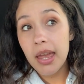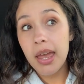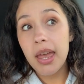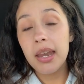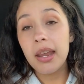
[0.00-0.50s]

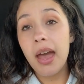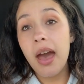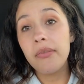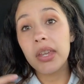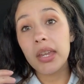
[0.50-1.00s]
and
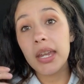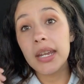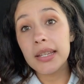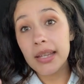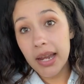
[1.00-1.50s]
having an
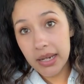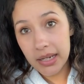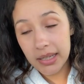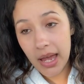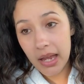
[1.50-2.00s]
anxiety
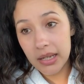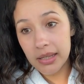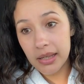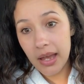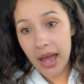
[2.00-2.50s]
attack
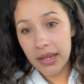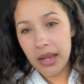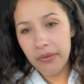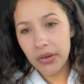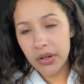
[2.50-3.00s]
because I
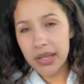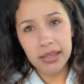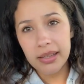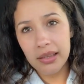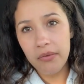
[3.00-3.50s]
never,
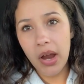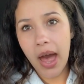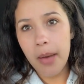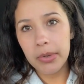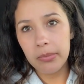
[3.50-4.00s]
this has never
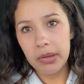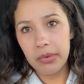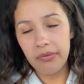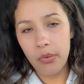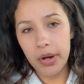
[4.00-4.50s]
happened to me
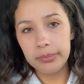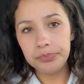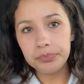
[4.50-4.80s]
before.